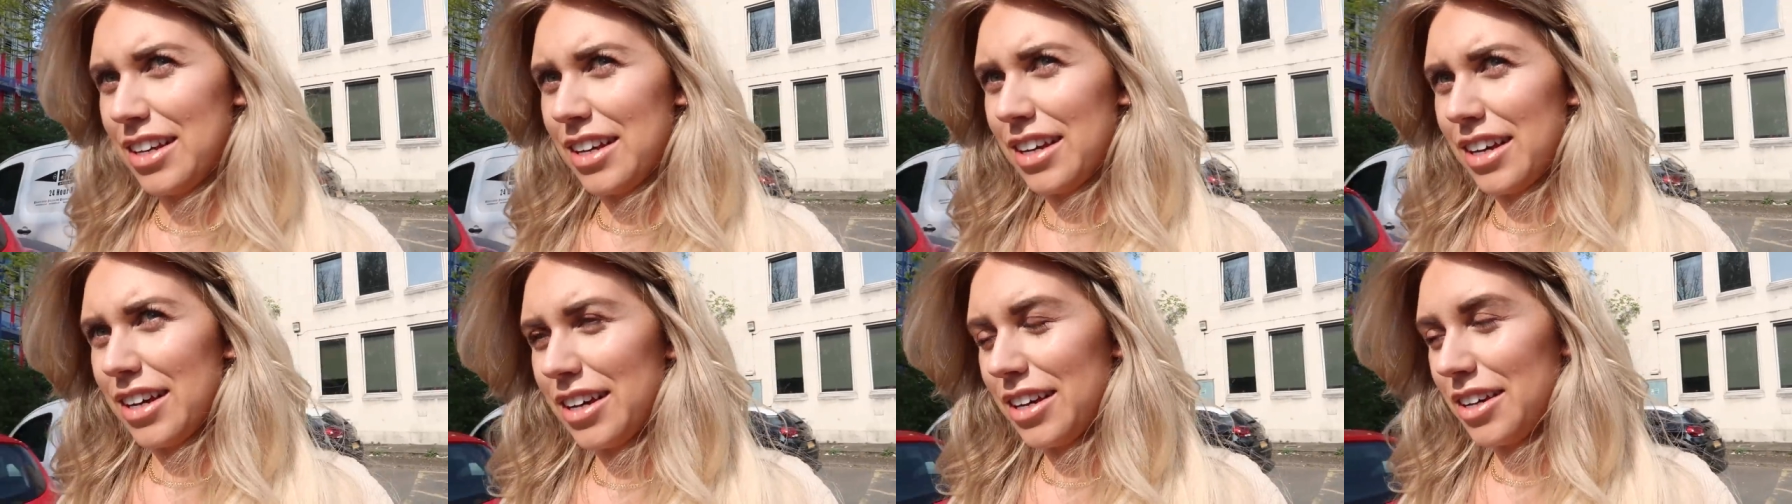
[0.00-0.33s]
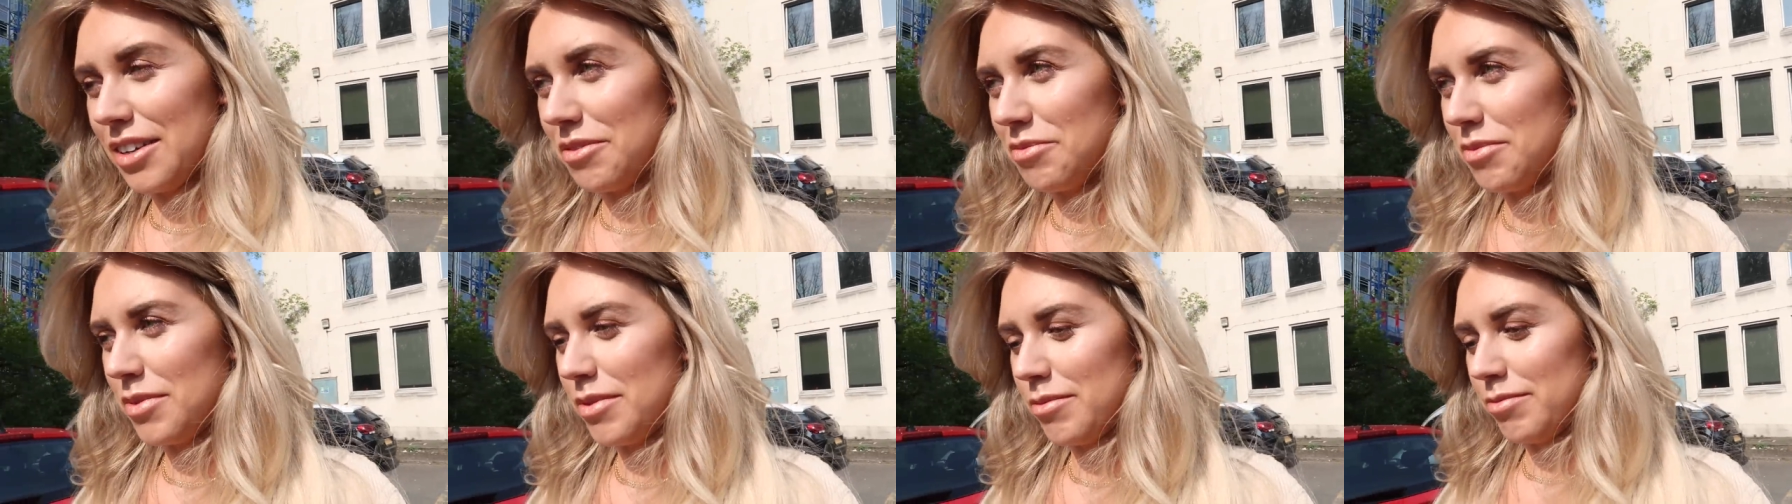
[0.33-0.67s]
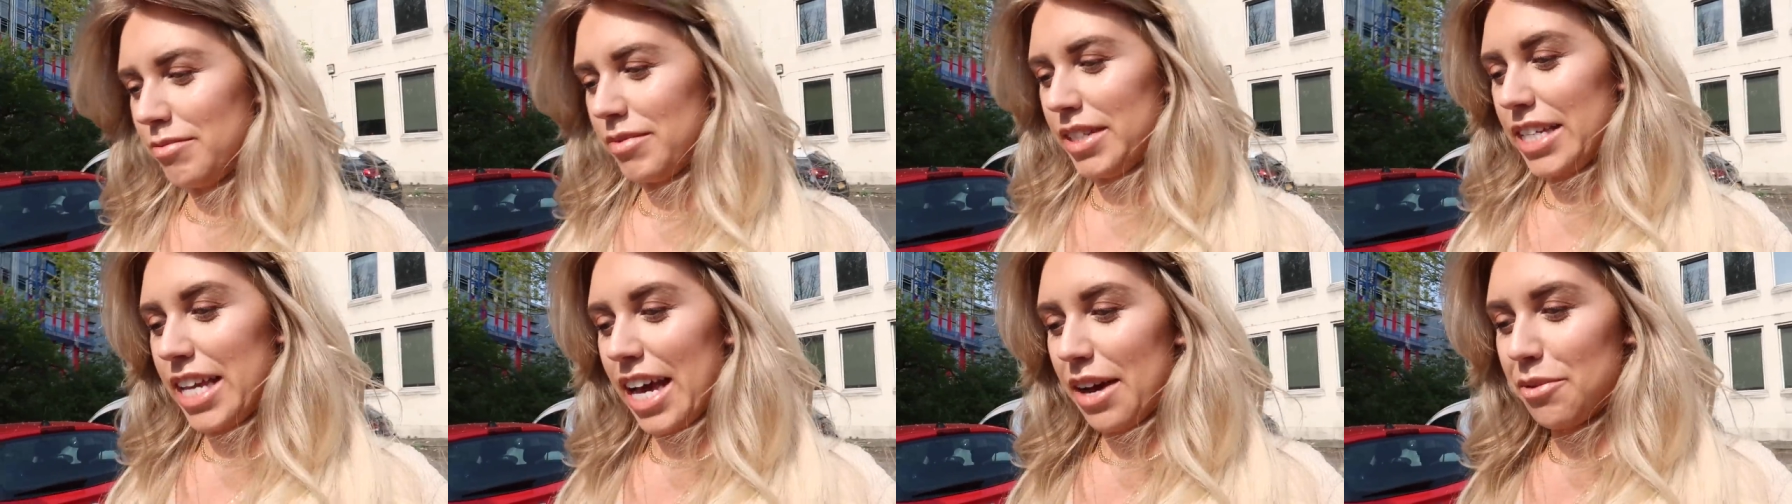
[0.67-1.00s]
Um,
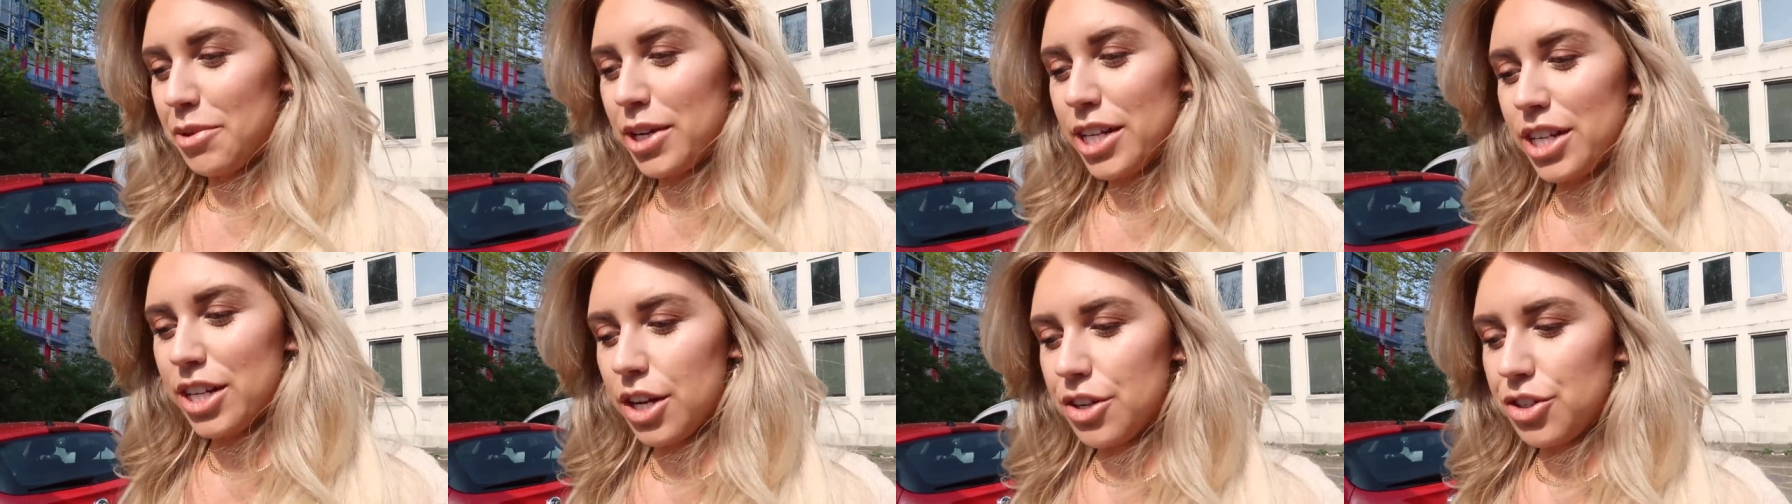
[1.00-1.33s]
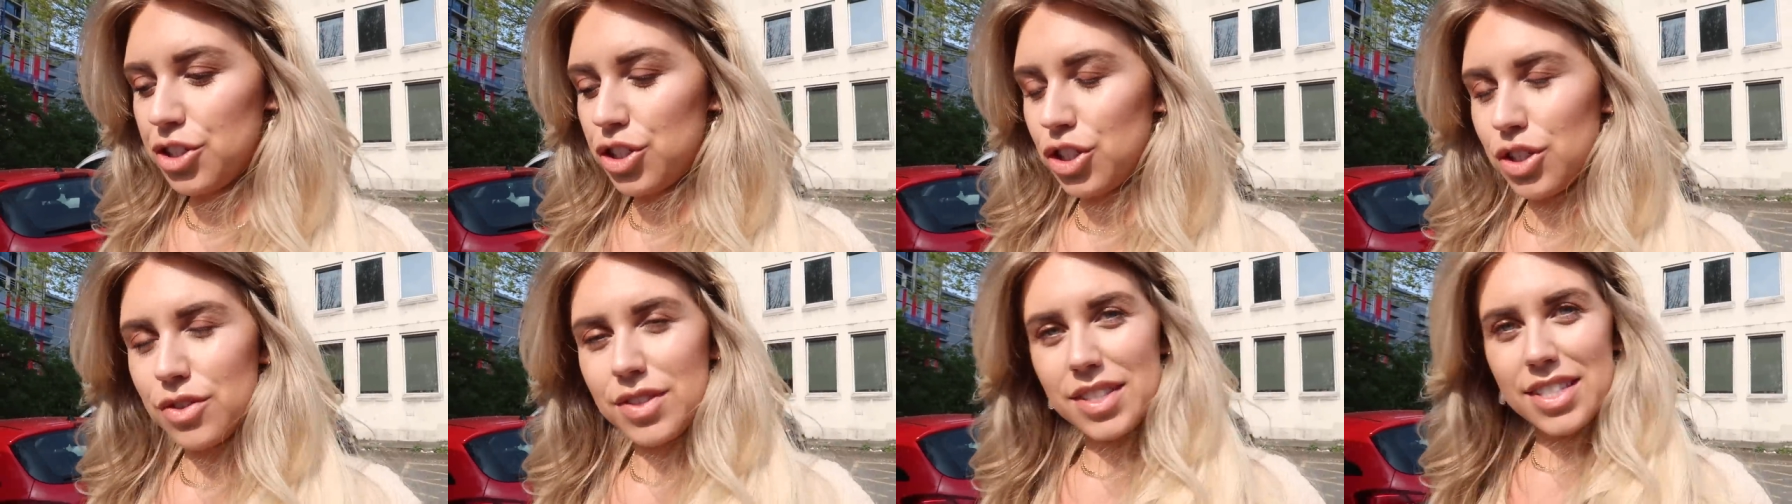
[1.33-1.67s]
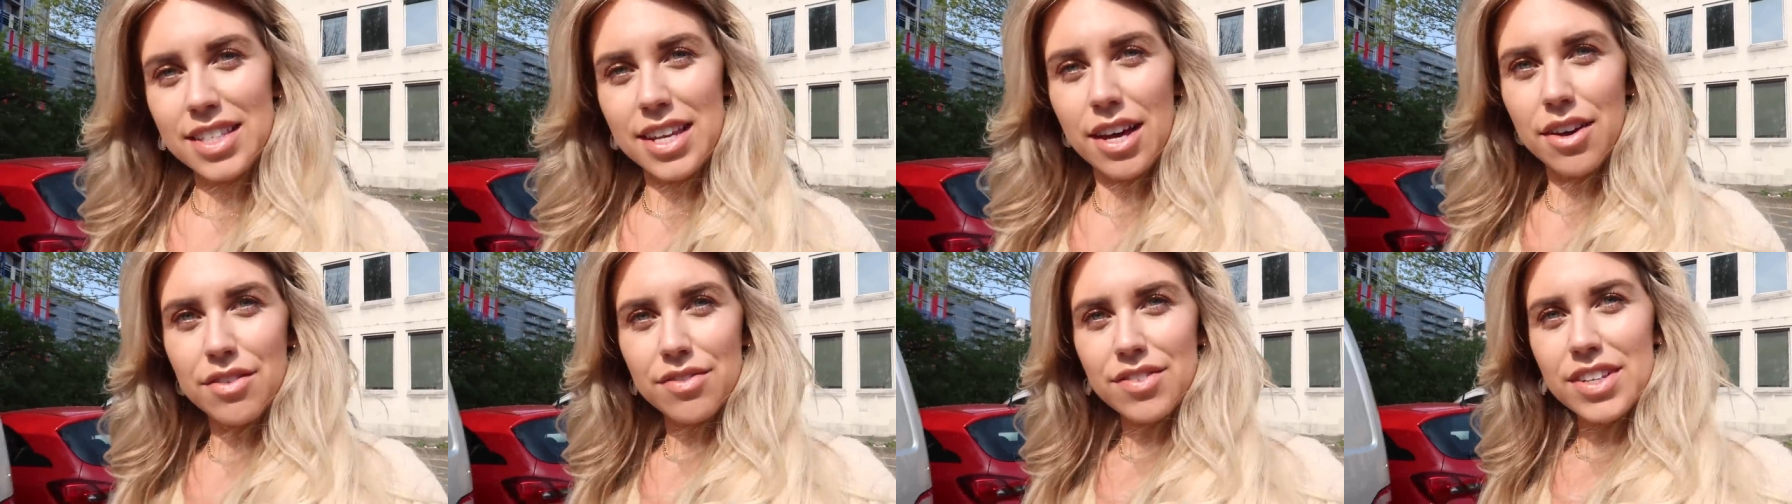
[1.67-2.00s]
but yeah, we're gonna go shoot this
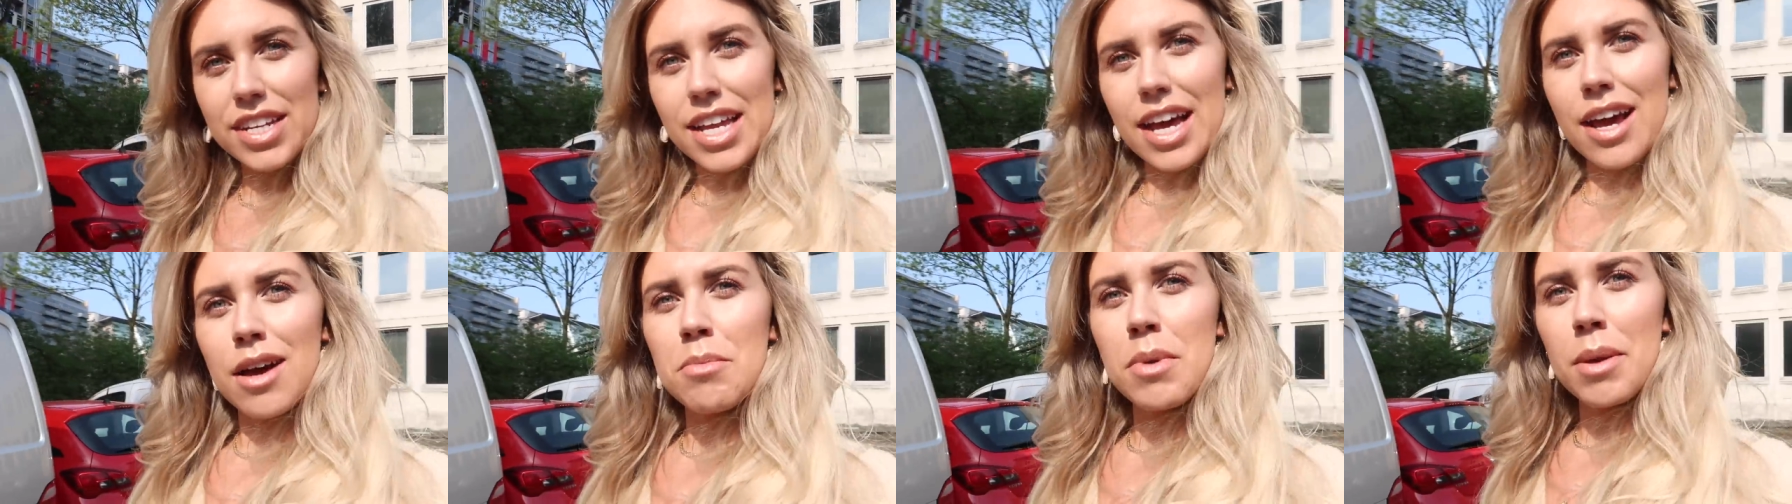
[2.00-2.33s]
outfit now,